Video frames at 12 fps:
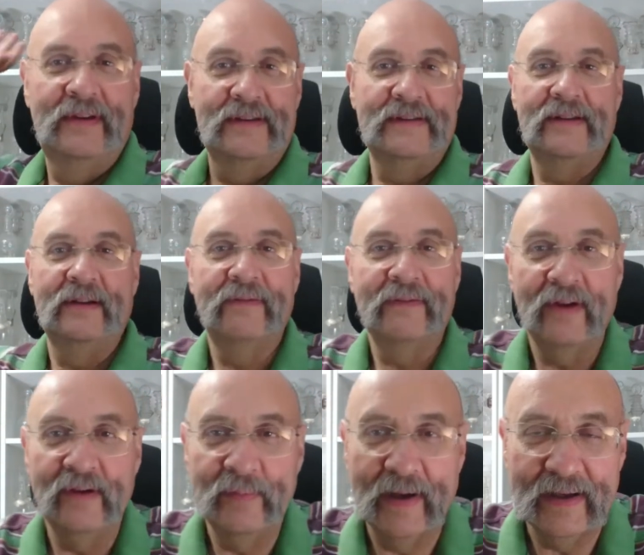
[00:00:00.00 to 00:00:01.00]
stuff
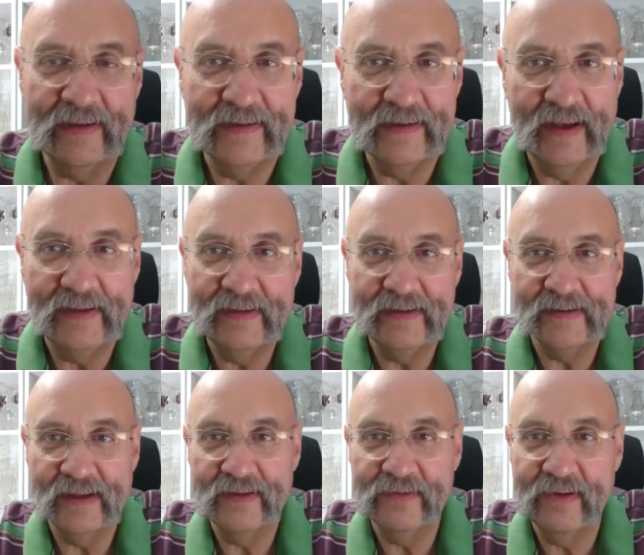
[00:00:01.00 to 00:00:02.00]
going back into the 18th
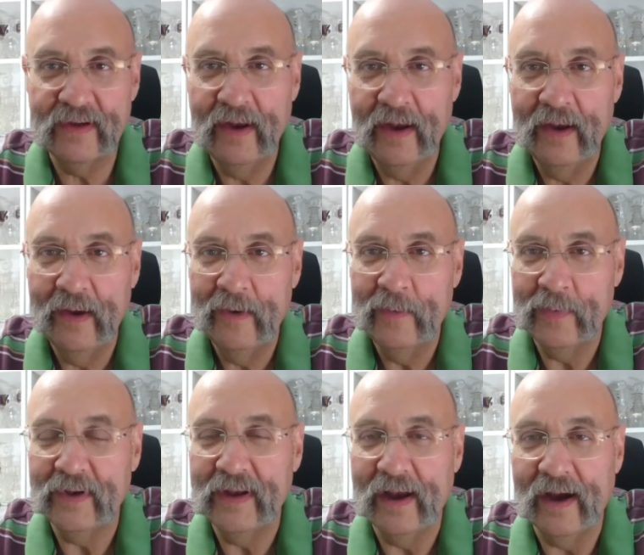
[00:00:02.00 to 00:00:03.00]
century.
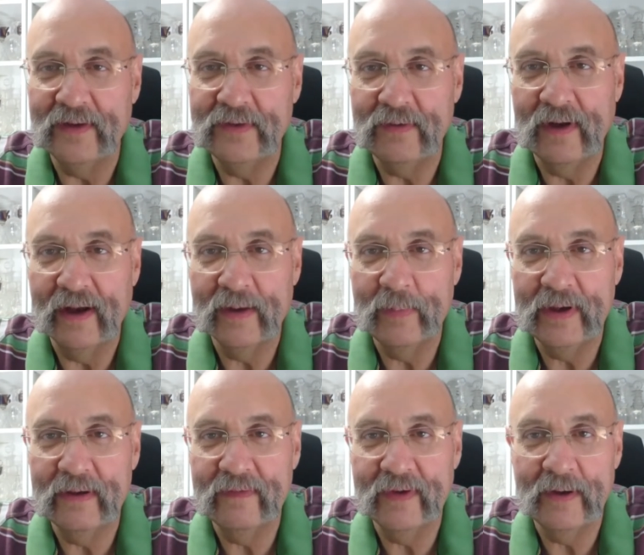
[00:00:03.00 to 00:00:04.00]
Yeah, I do like a
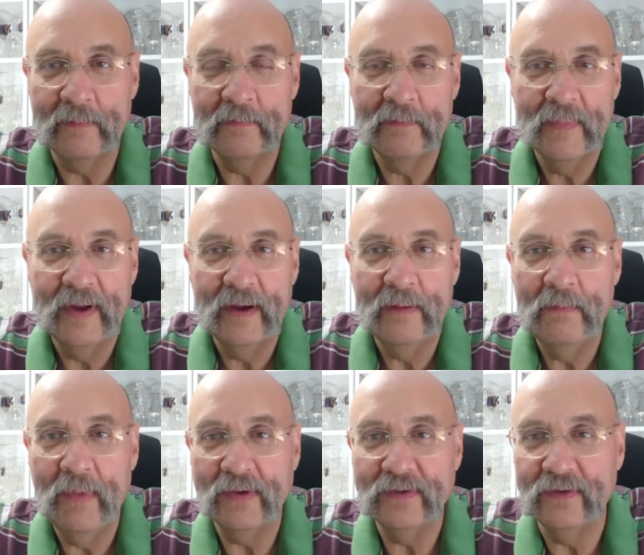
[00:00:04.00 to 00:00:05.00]
bit of
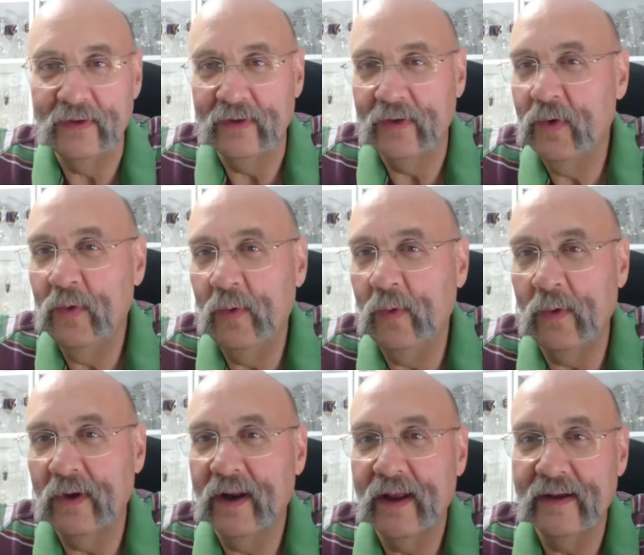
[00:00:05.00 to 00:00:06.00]
modern,
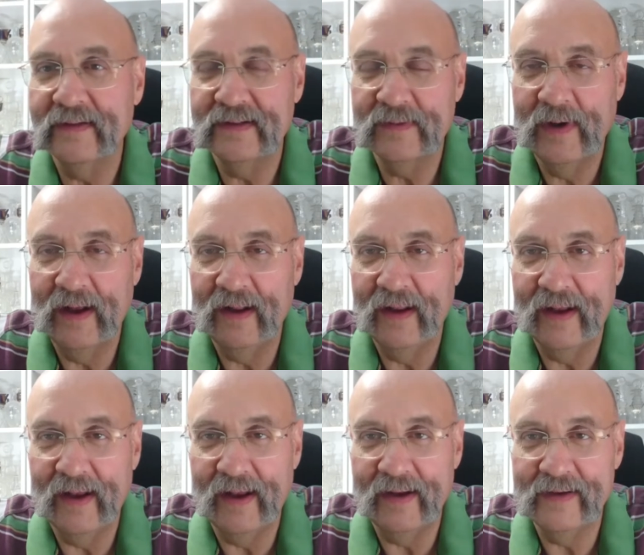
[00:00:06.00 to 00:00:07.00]
cool glass as well.
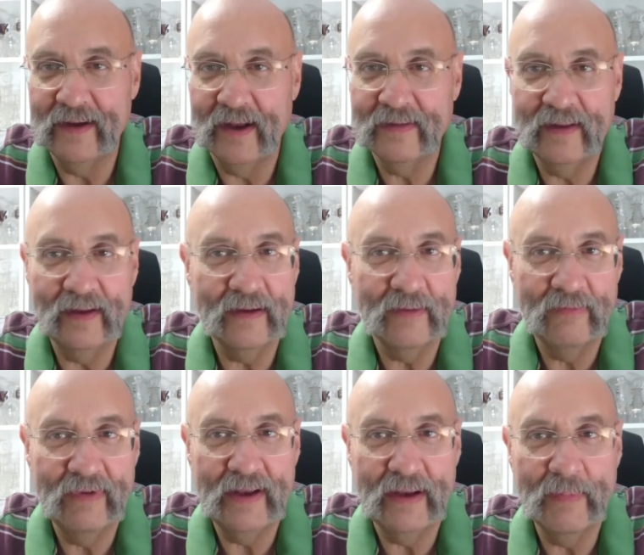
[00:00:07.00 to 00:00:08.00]
And I think
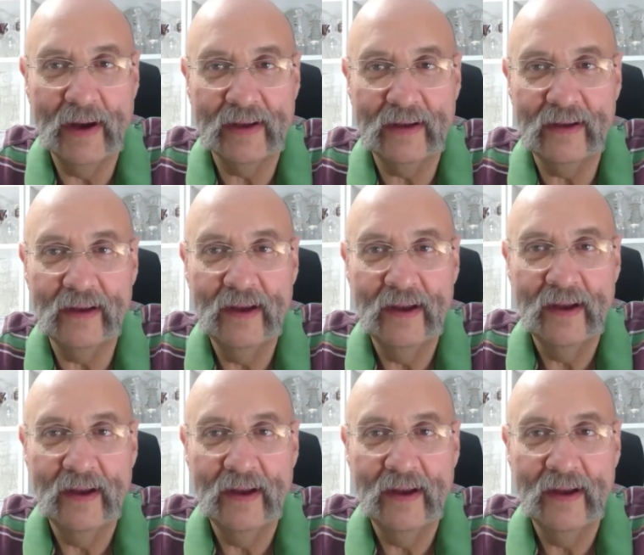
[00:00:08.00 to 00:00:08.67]
Riihimaki